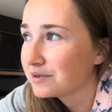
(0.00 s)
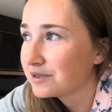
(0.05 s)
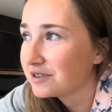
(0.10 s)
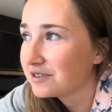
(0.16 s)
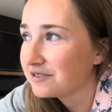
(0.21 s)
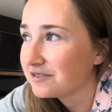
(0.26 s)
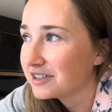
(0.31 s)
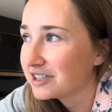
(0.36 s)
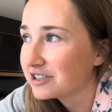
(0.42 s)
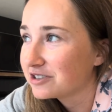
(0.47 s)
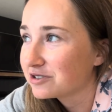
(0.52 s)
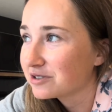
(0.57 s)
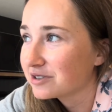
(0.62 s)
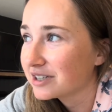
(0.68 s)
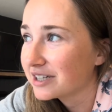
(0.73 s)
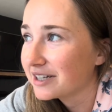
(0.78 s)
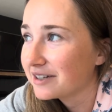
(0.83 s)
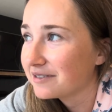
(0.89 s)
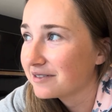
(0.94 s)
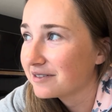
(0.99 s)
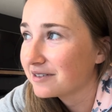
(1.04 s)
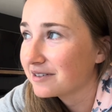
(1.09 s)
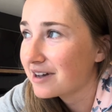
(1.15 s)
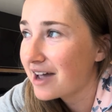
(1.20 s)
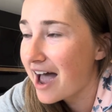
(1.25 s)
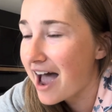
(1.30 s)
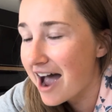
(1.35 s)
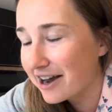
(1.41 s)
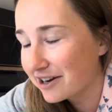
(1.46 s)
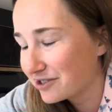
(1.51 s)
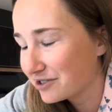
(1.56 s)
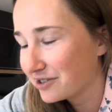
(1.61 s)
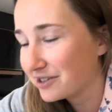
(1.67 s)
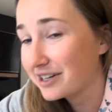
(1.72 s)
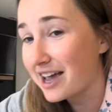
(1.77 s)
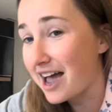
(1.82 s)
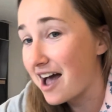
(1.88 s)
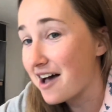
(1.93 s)
eventually
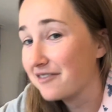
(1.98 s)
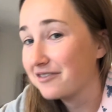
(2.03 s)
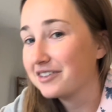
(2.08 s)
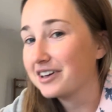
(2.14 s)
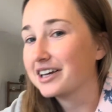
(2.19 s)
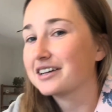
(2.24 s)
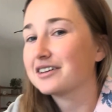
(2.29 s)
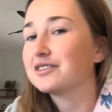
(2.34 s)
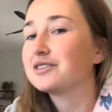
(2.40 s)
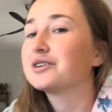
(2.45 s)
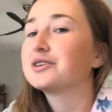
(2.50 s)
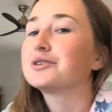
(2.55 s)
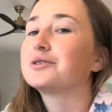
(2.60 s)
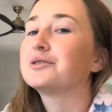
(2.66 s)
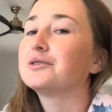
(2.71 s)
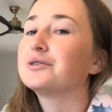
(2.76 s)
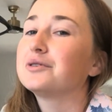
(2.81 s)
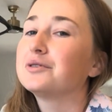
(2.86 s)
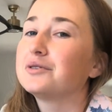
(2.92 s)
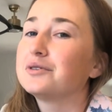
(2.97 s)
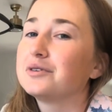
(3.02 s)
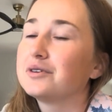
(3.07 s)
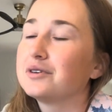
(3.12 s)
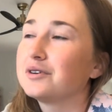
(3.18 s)
actually have like a little